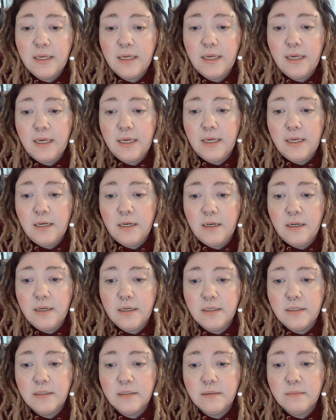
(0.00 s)
in
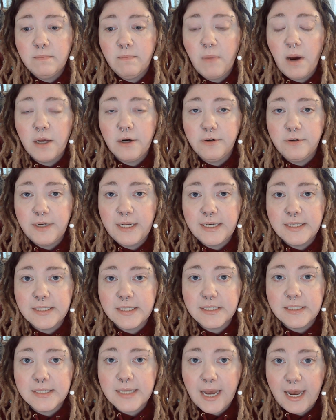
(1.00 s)
modern day
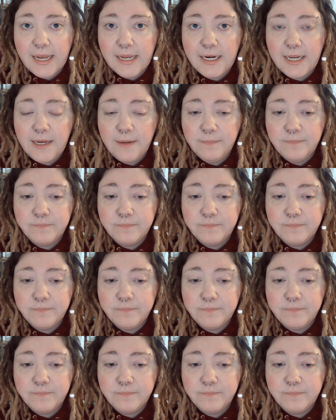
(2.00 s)
society,